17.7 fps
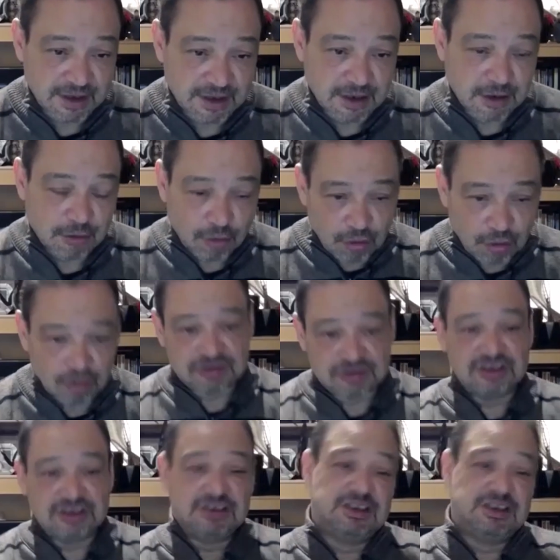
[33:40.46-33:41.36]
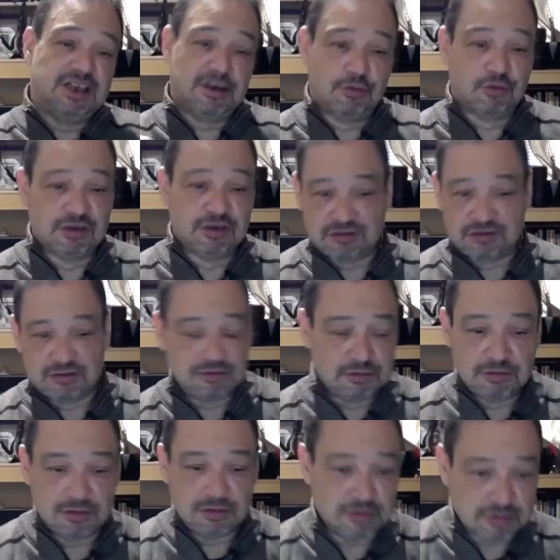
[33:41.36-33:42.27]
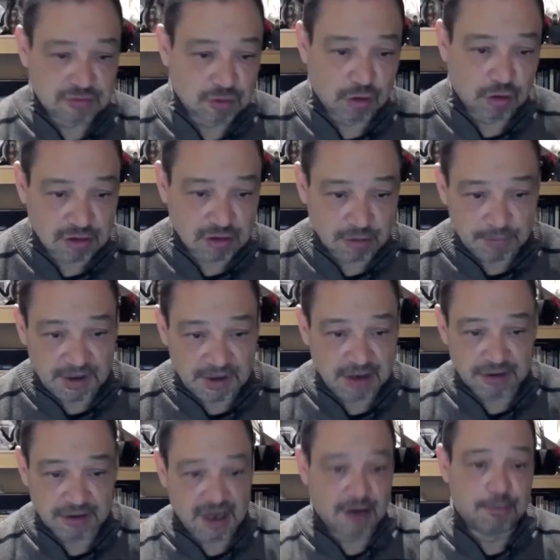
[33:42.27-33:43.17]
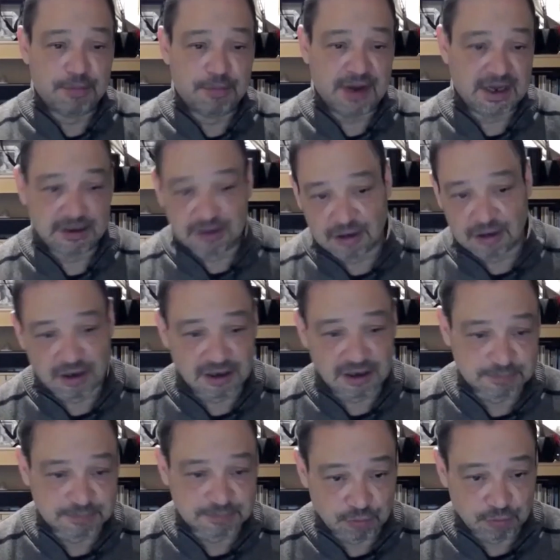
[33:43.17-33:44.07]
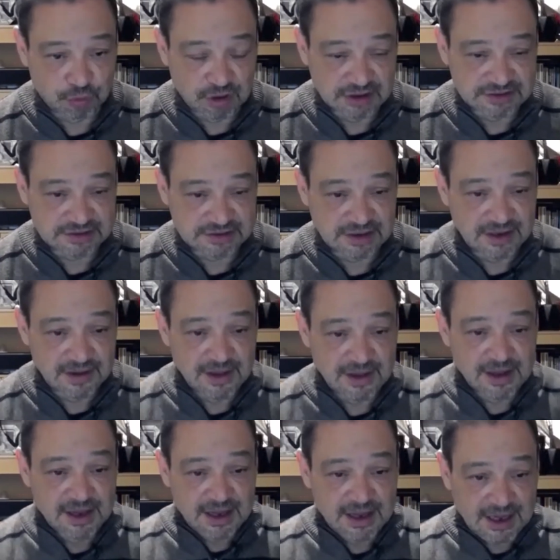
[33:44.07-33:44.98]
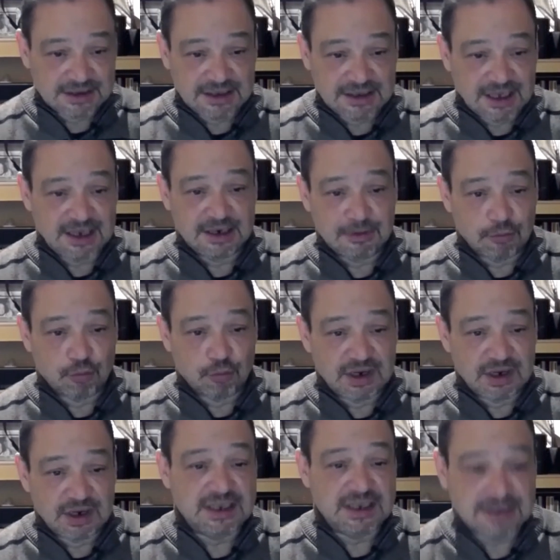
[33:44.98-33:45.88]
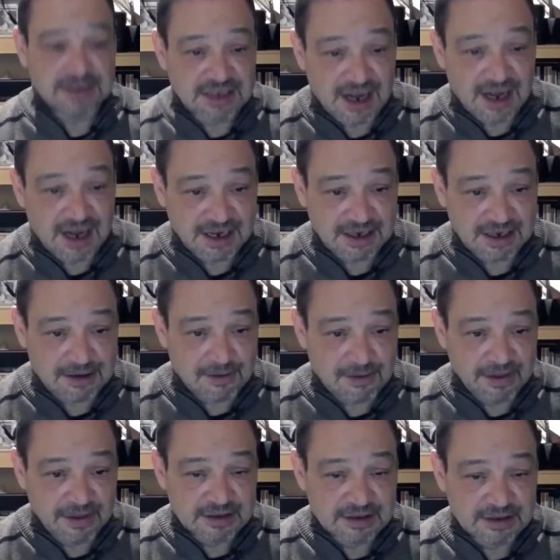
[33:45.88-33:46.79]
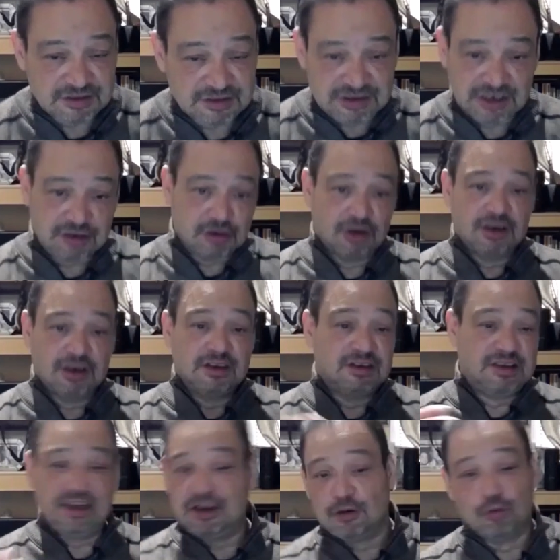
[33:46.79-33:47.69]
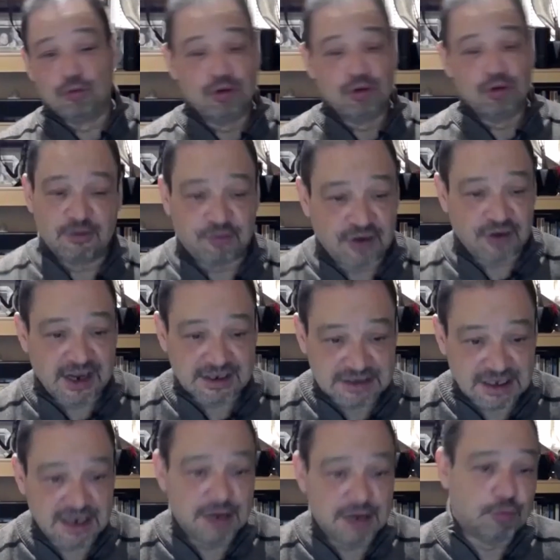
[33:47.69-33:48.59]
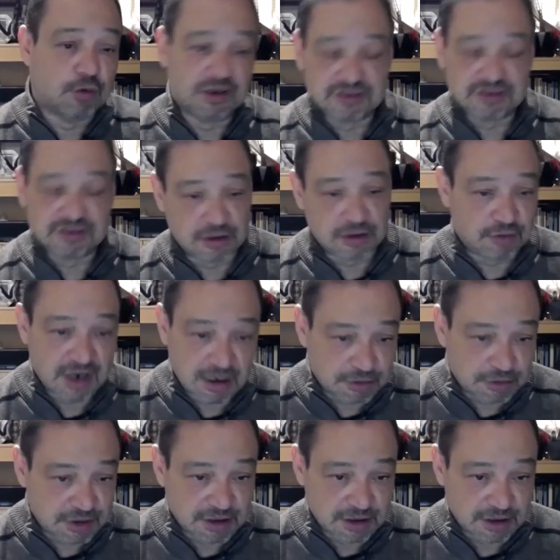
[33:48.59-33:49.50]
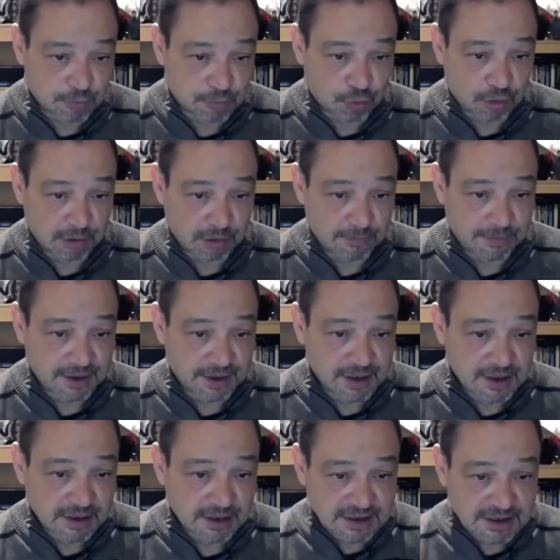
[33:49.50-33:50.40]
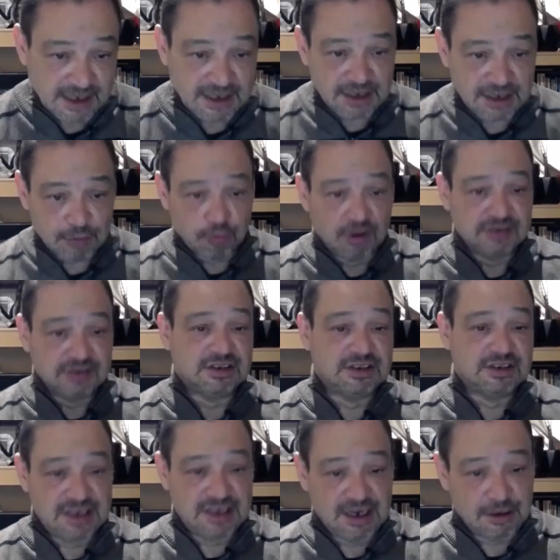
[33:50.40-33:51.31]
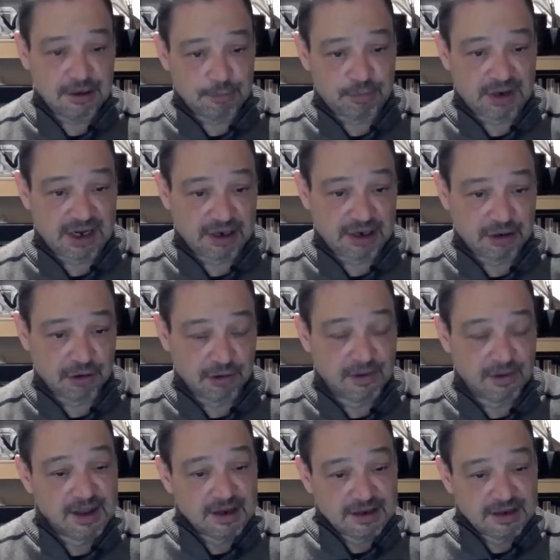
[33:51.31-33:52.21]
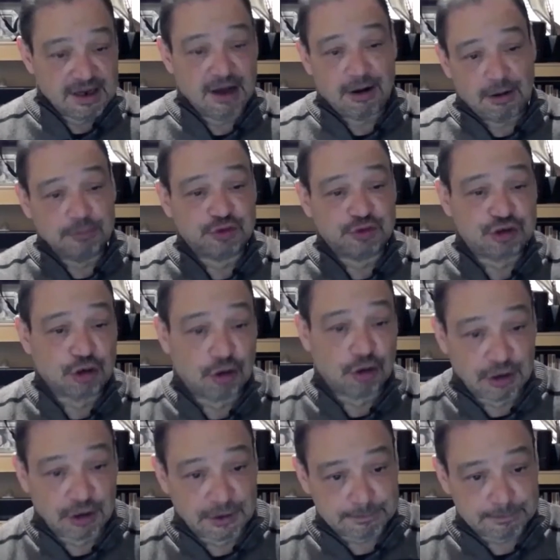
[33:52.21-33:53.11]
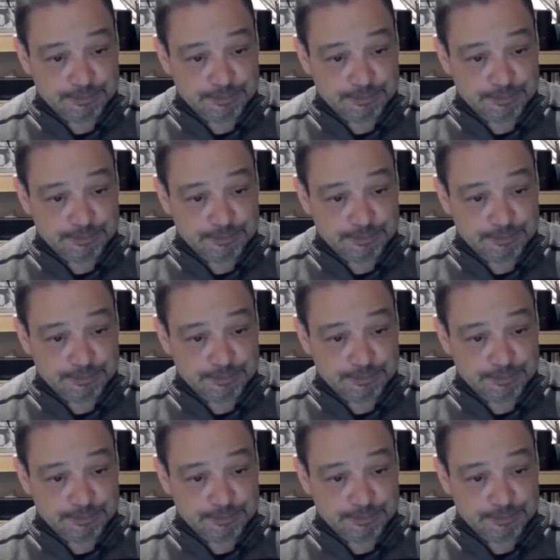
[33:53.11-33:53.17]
all she did was talk about how bad the husband was. And then when he died, she couldn't deal with the fact that he wasn't around anymore, that he wasn't there by her. Now, I'm sure